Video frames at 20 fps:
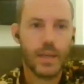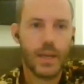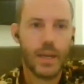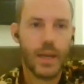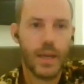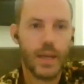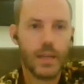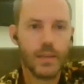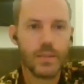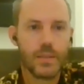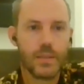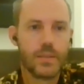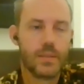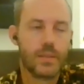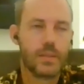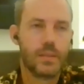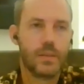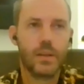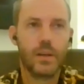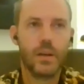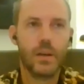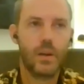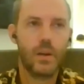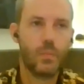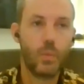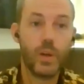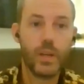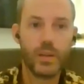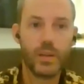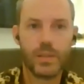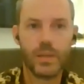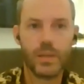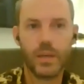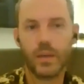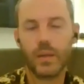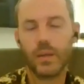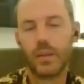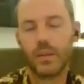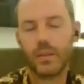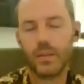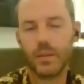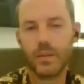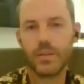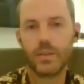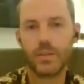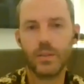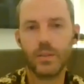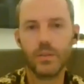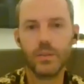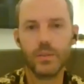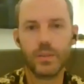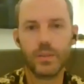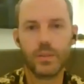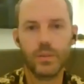and and witnessing these girls